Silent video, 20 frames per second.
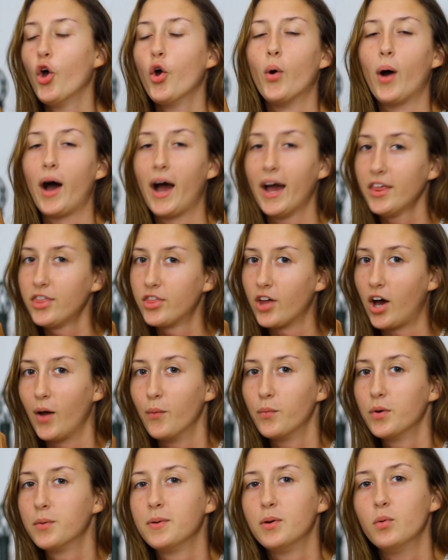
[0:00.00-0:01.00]
who I
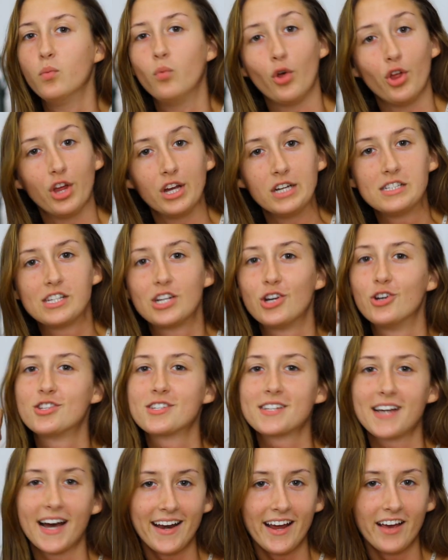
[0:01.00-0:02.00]
thought would be willing to go
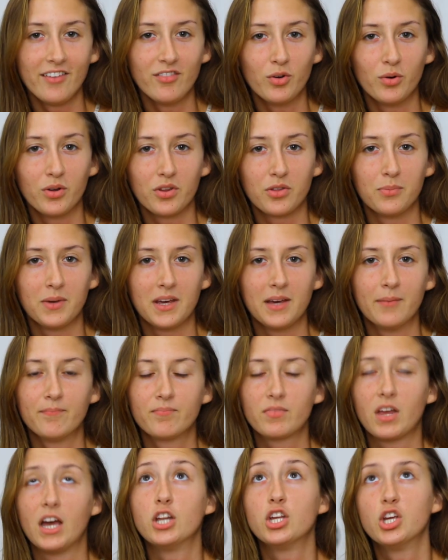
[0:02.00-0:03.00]
skydiving with
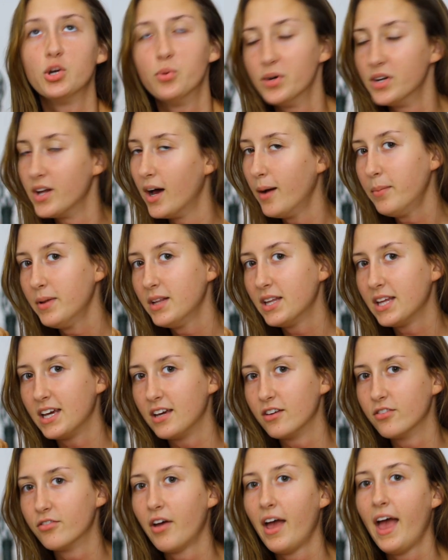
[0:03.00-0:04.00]
me, and you would not
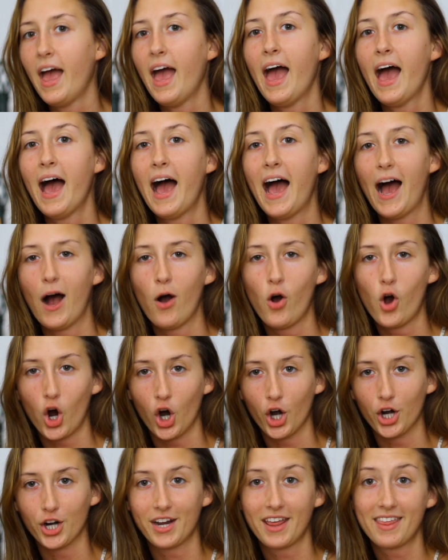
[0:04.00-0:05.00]
believe how
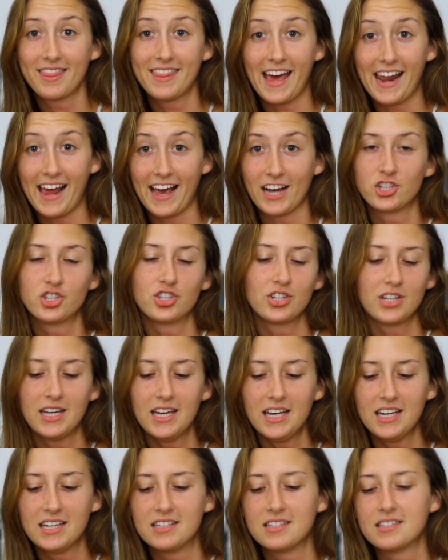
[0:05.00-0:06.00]
hard that
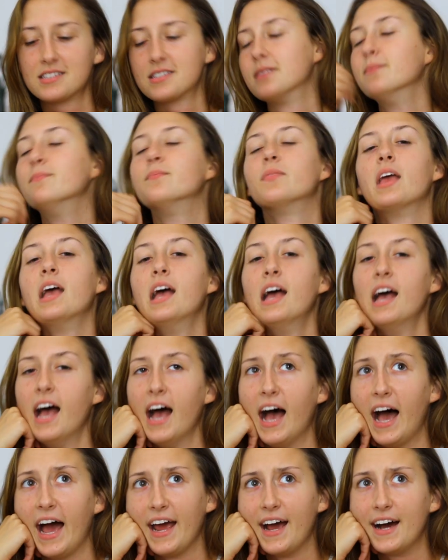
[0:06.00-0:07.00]
actually is.
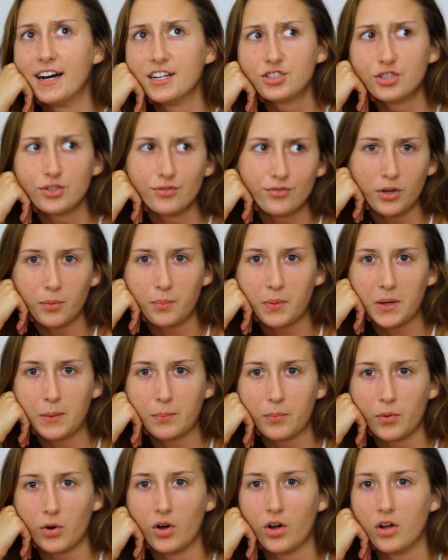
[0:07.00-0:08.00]
I asked a few
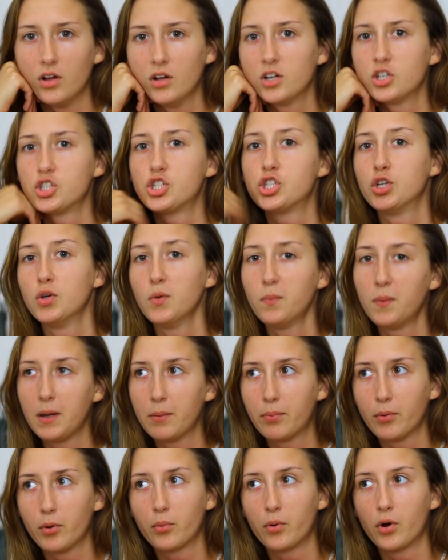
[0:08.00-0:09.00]
people, two
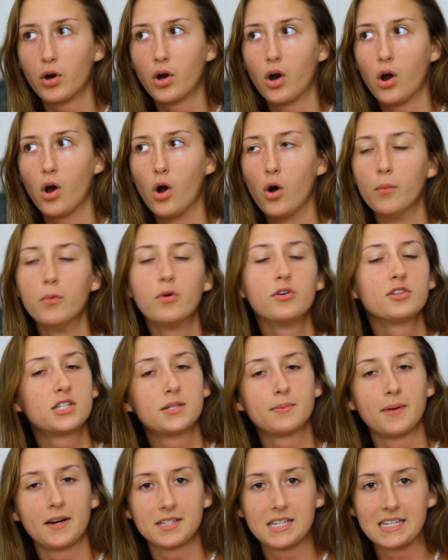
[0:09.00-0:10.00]
people were
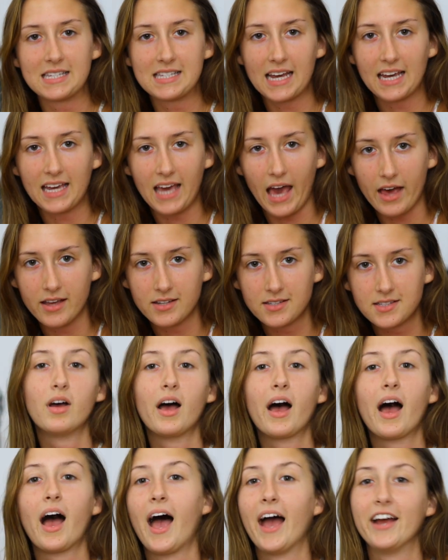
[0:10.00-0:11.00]
almost about to say yes.
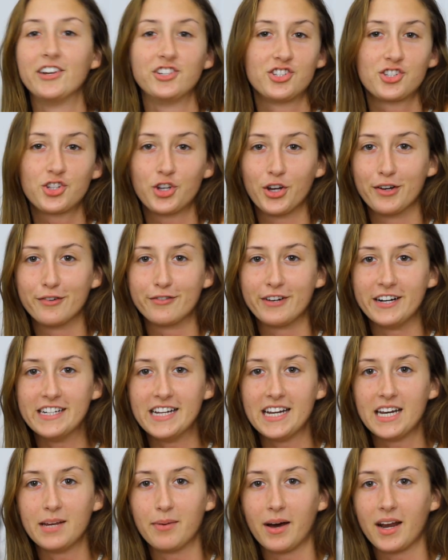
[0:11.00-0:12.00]
I just couldn't
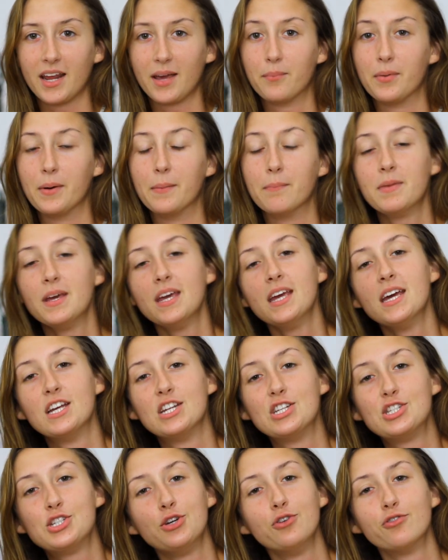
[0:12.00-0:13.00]
find anybody, but me
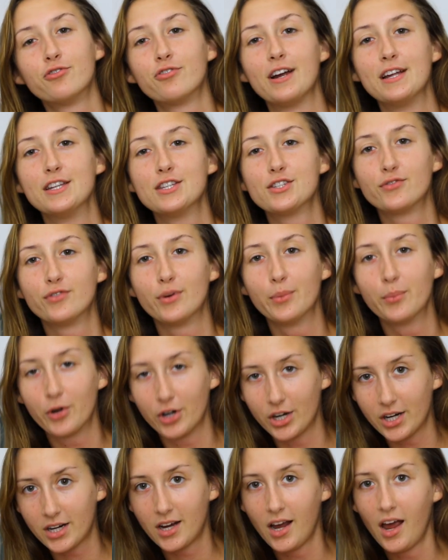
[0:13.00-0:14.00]
and two friends from
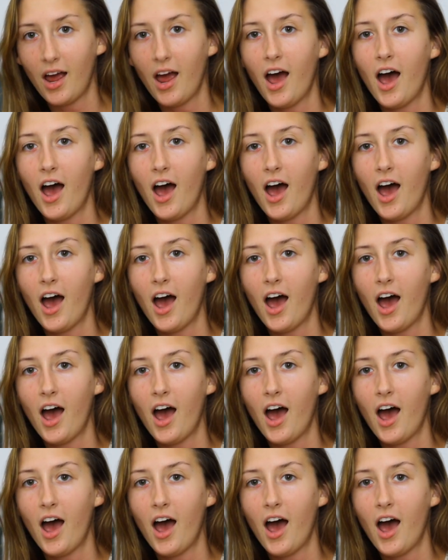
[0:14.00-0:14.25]
work